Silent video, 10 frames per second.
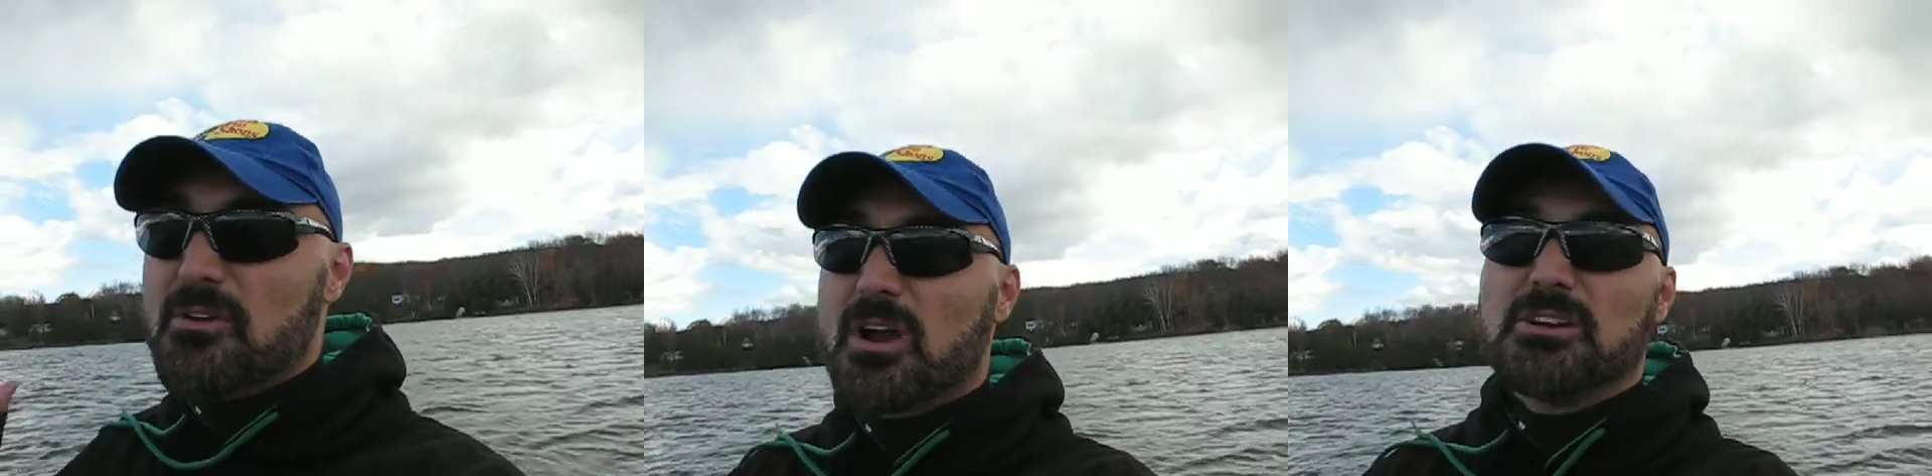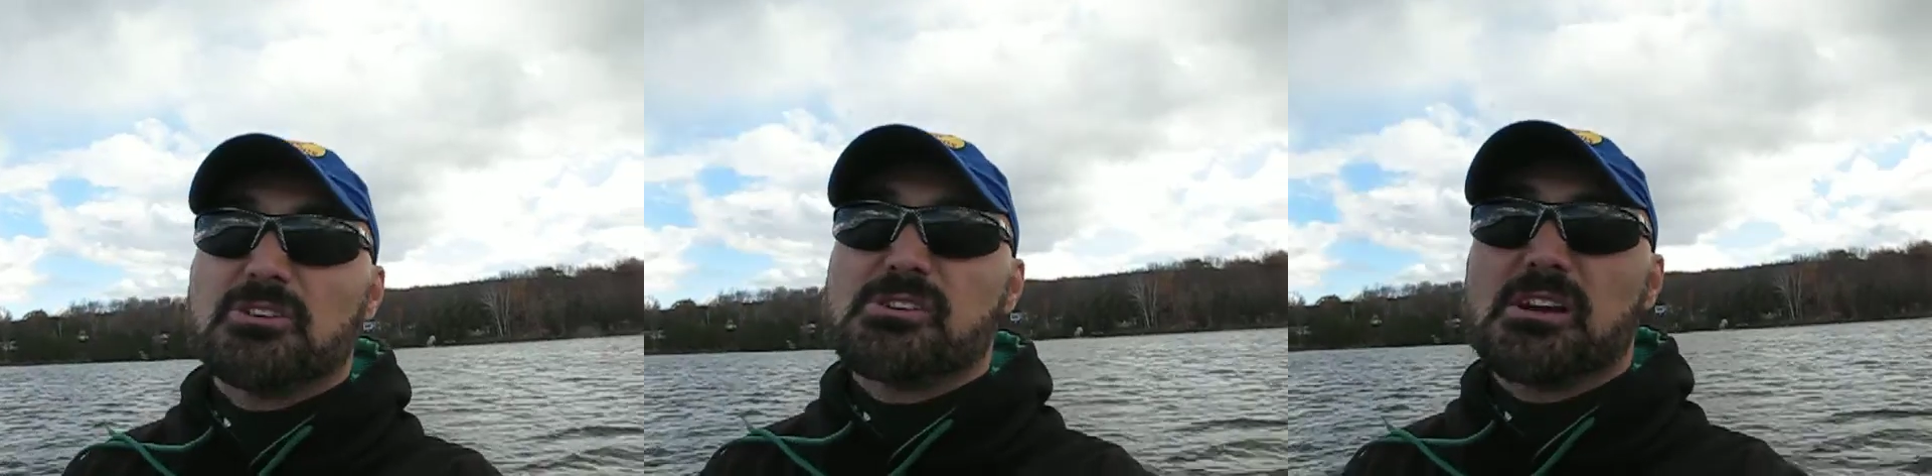
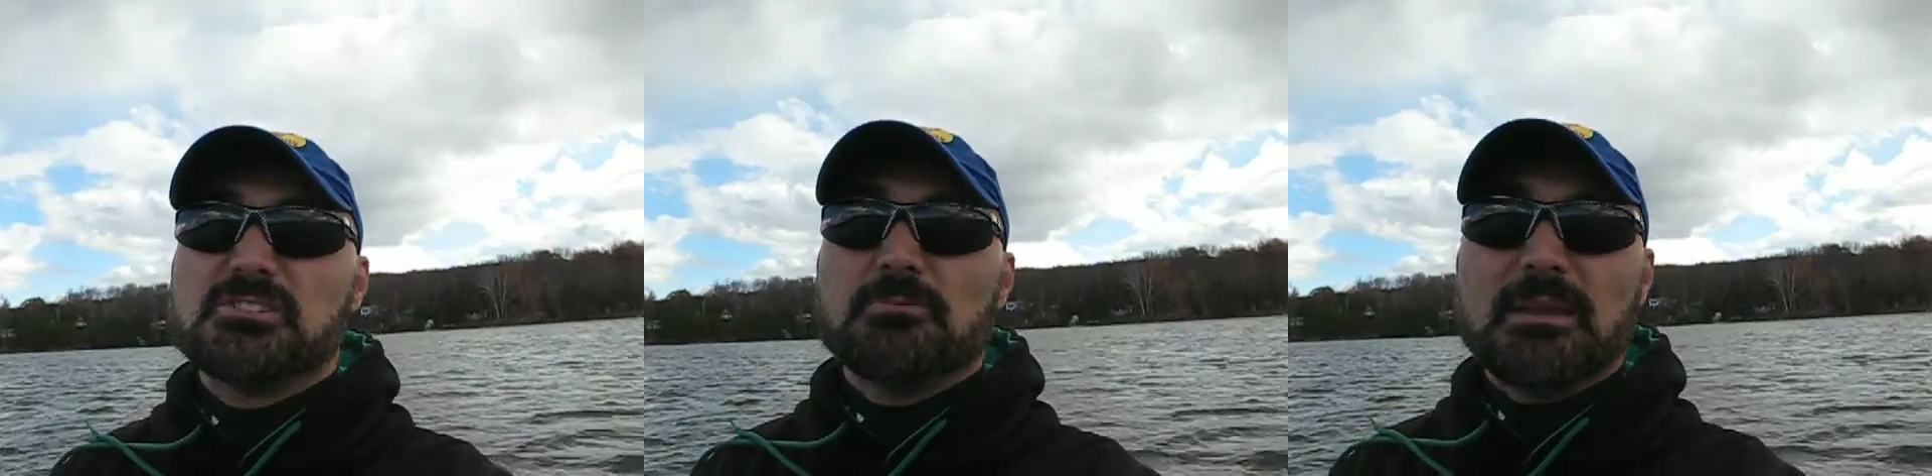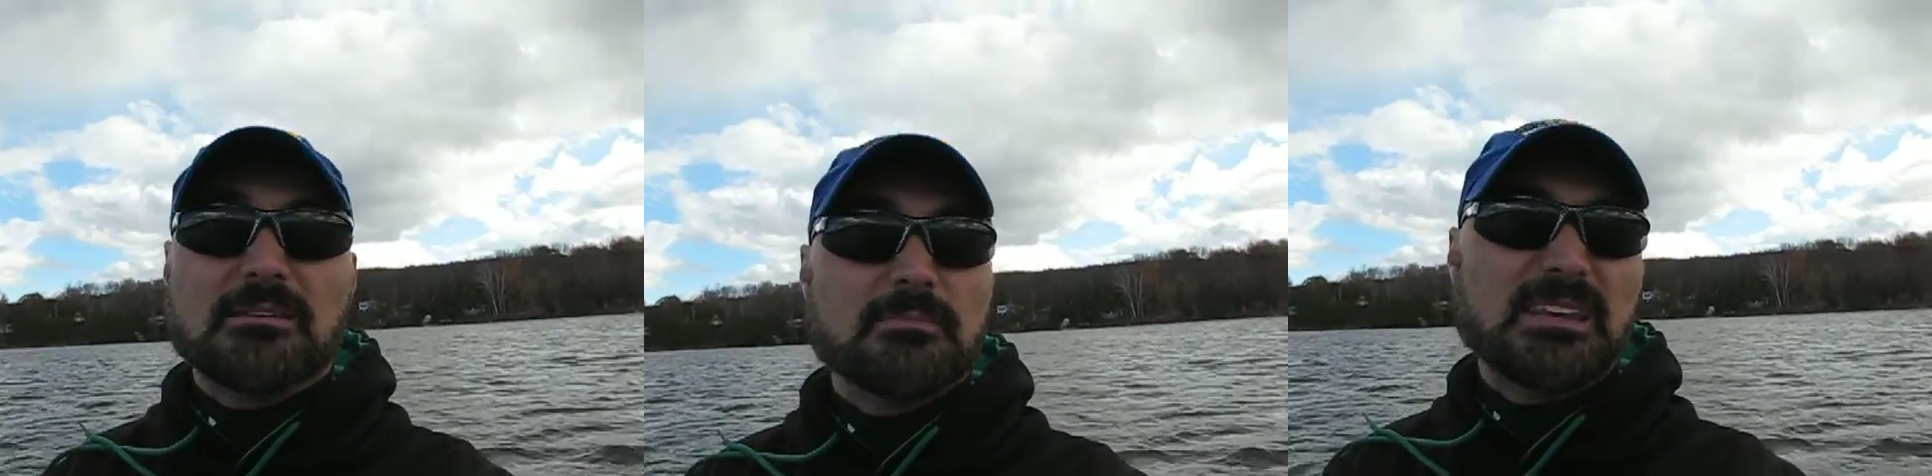100 yards, and you made
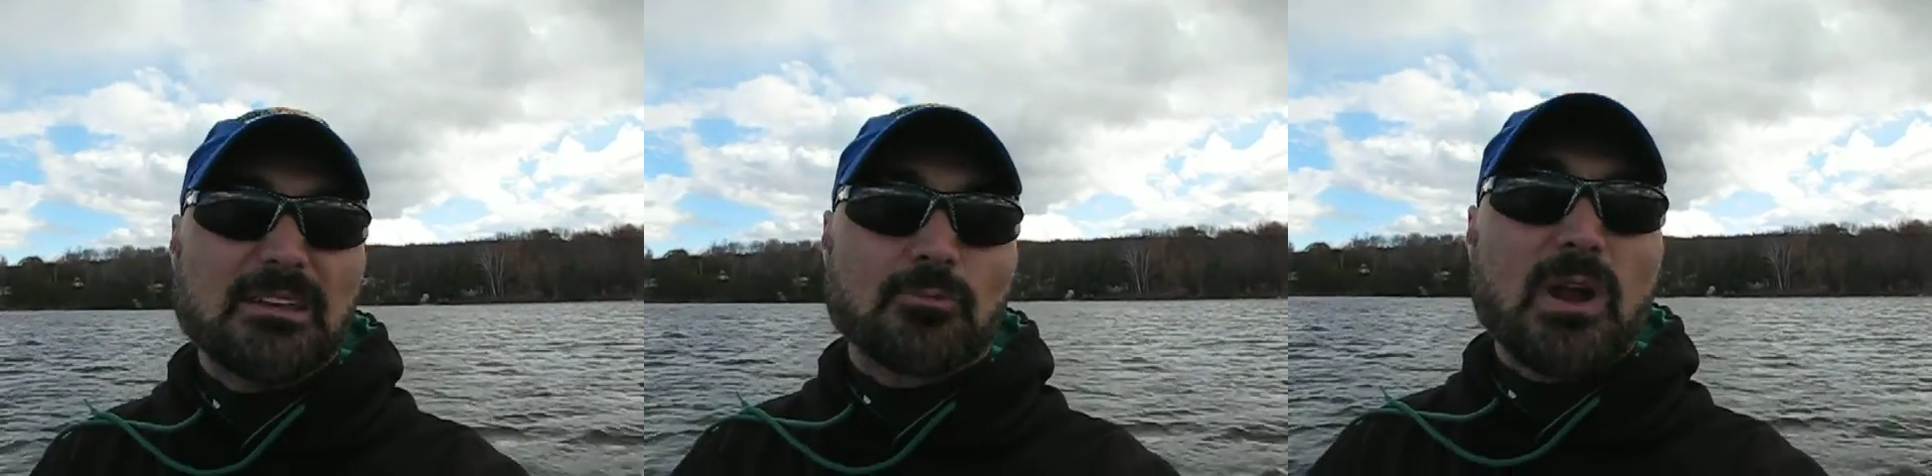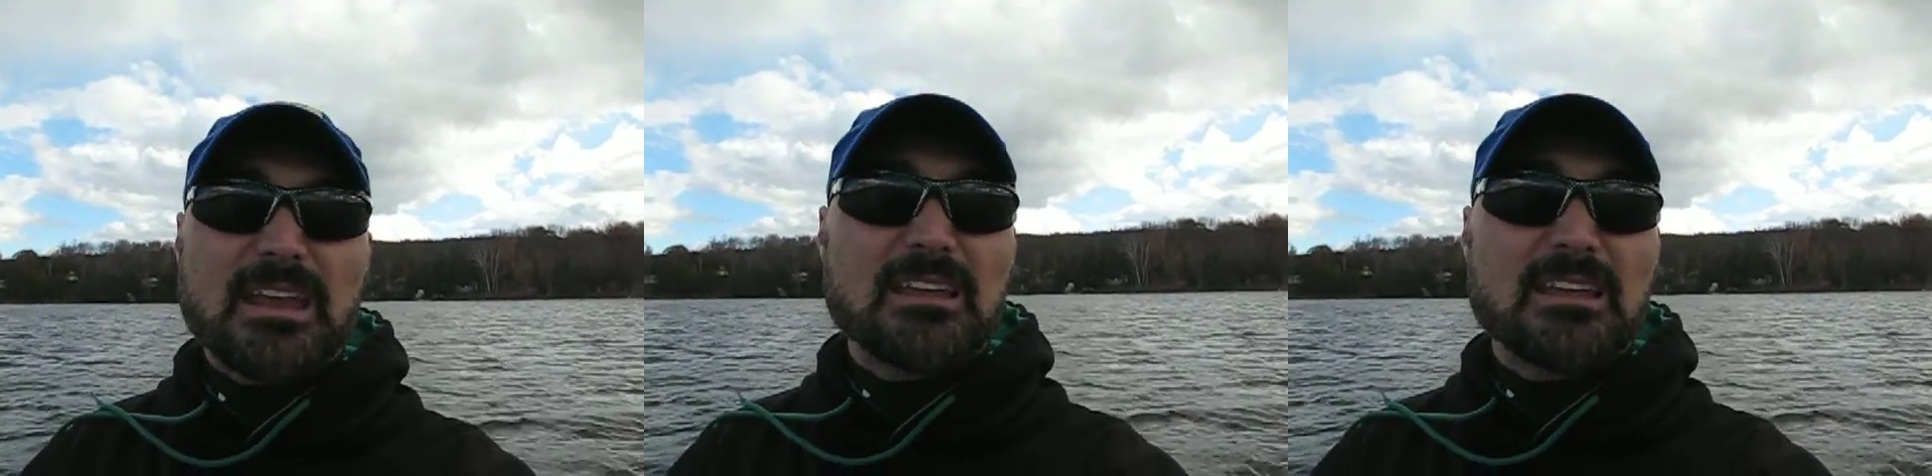an immediate right.